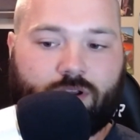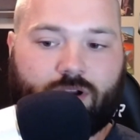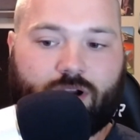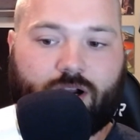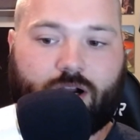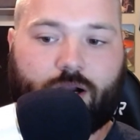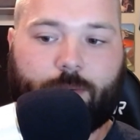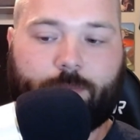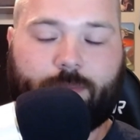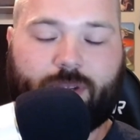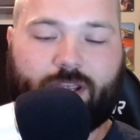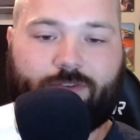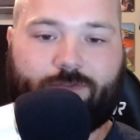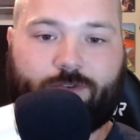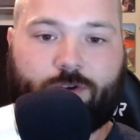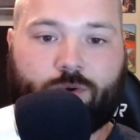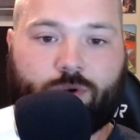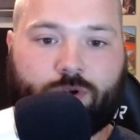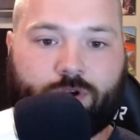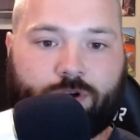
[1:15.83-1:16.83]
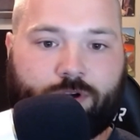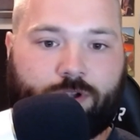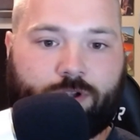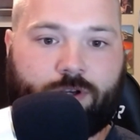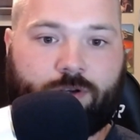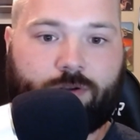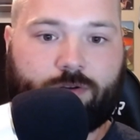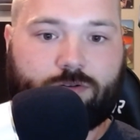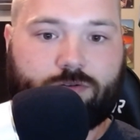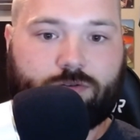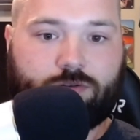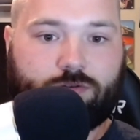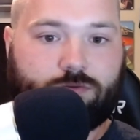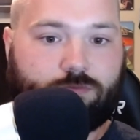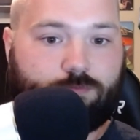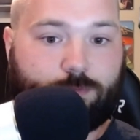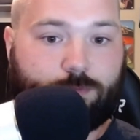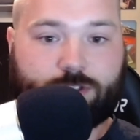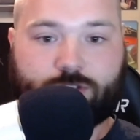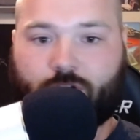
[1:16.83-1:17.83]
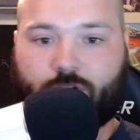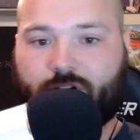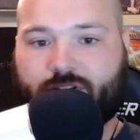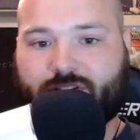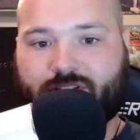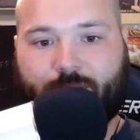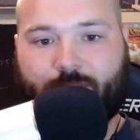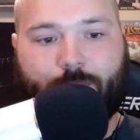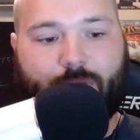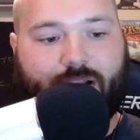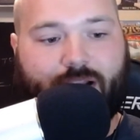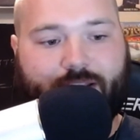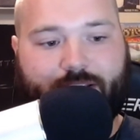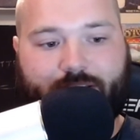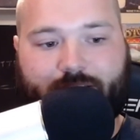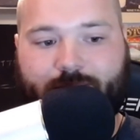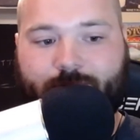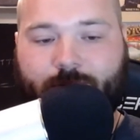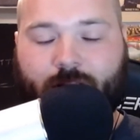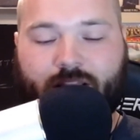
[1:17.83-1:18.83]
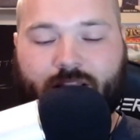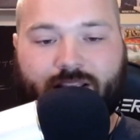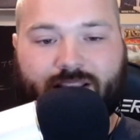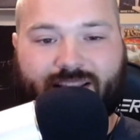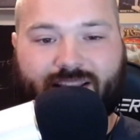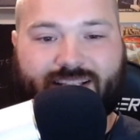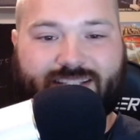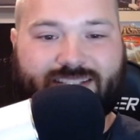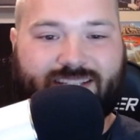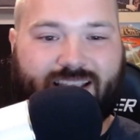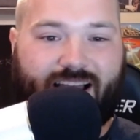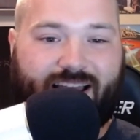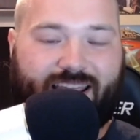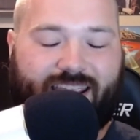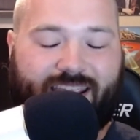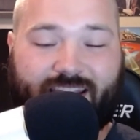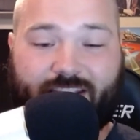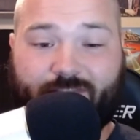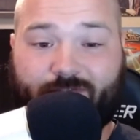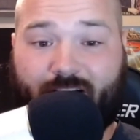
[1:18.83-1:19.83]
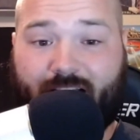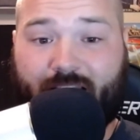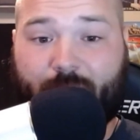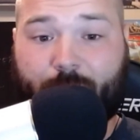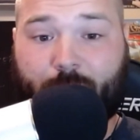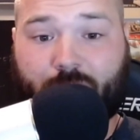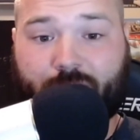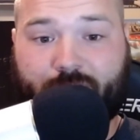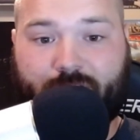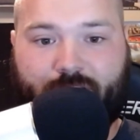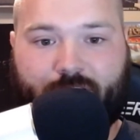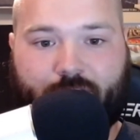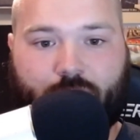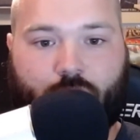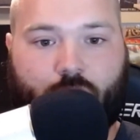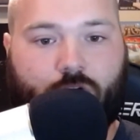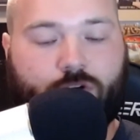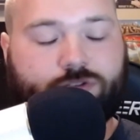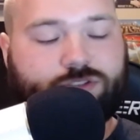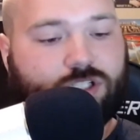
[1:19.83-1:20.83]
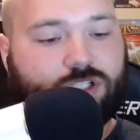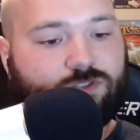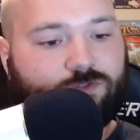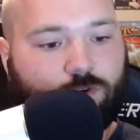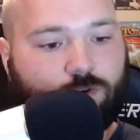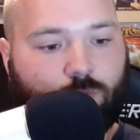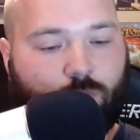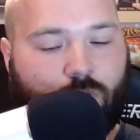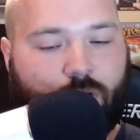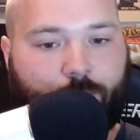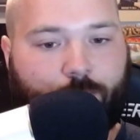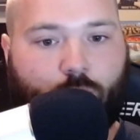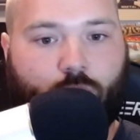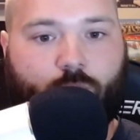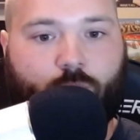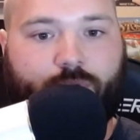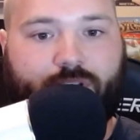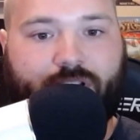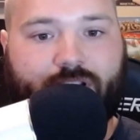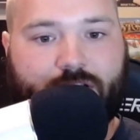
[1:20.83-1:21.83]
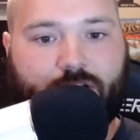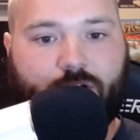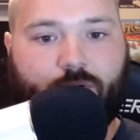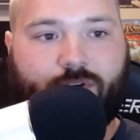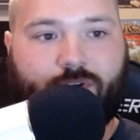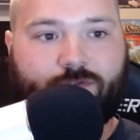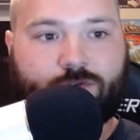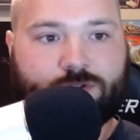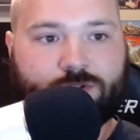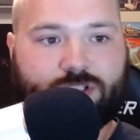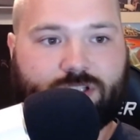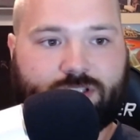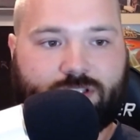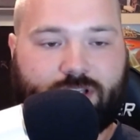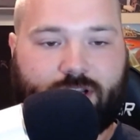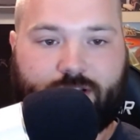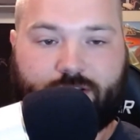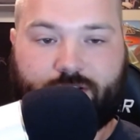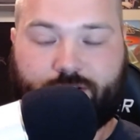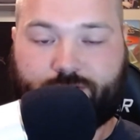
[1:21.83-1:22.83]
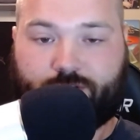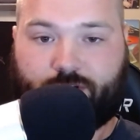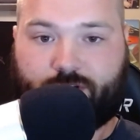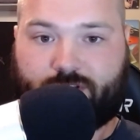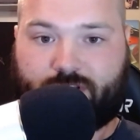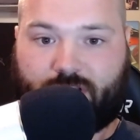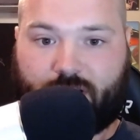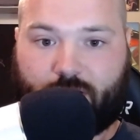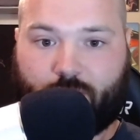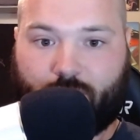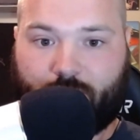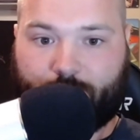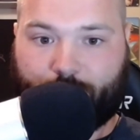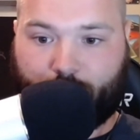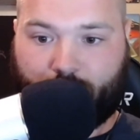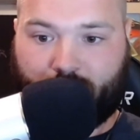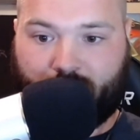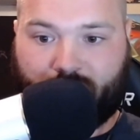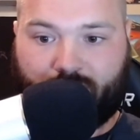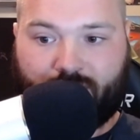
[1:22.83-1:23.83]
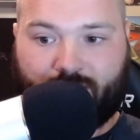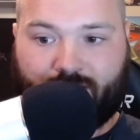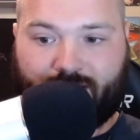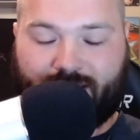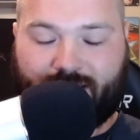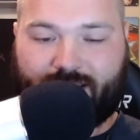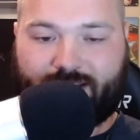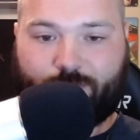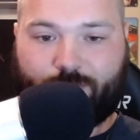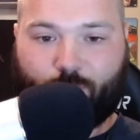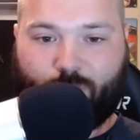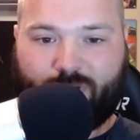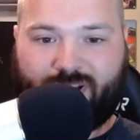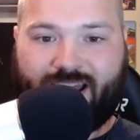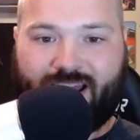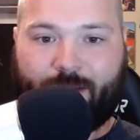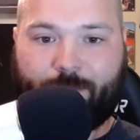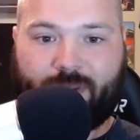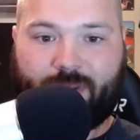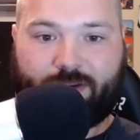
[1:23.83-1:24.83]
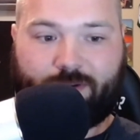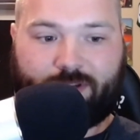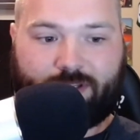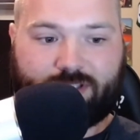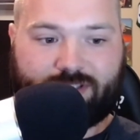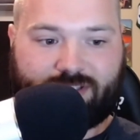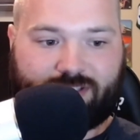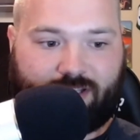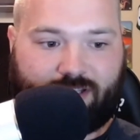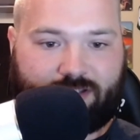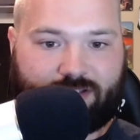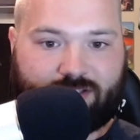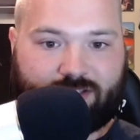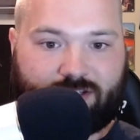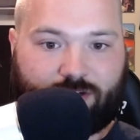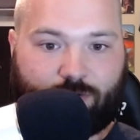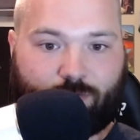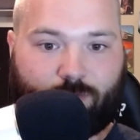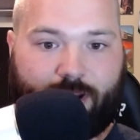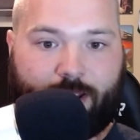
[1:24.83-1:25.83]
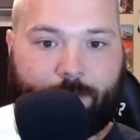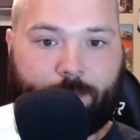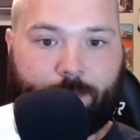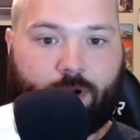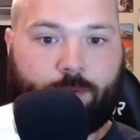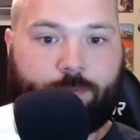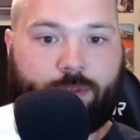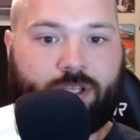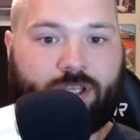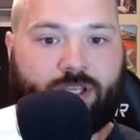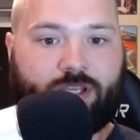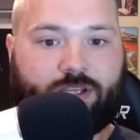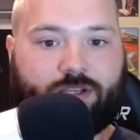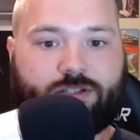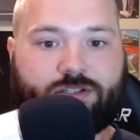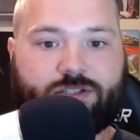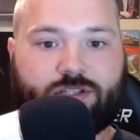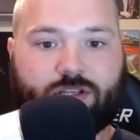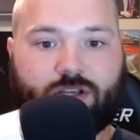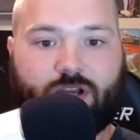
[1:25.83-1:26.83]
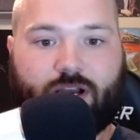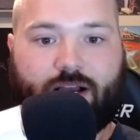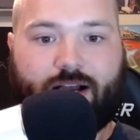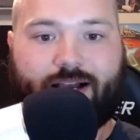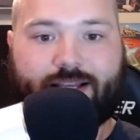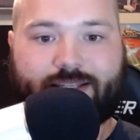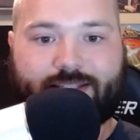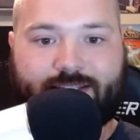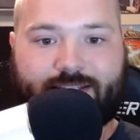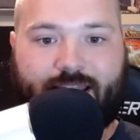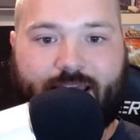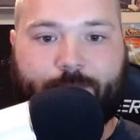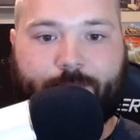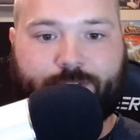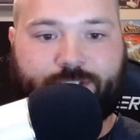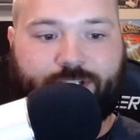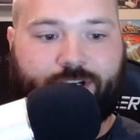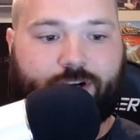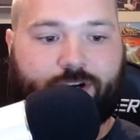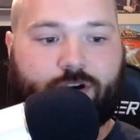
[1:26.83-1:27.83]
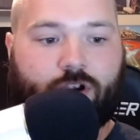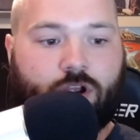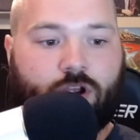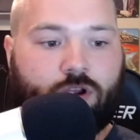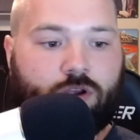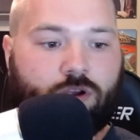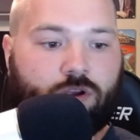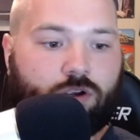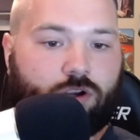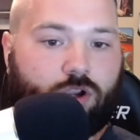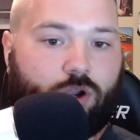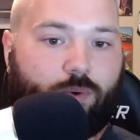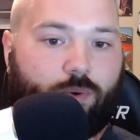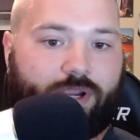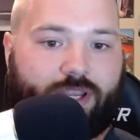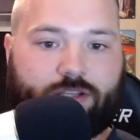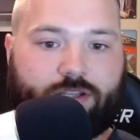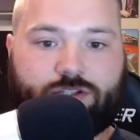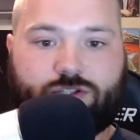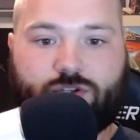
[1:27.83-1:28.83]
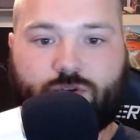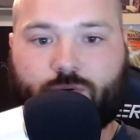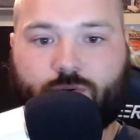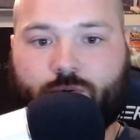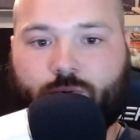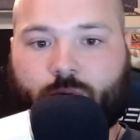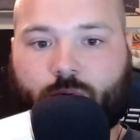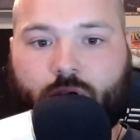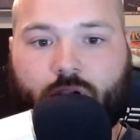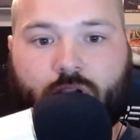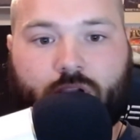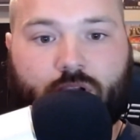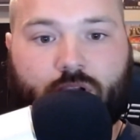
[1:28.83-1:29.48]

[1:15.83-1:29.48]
If you could start somebody that's got any viability at all just for one more week. I know everyone's excited to start Saquon, but it would not make sense to ramp up his snap share going into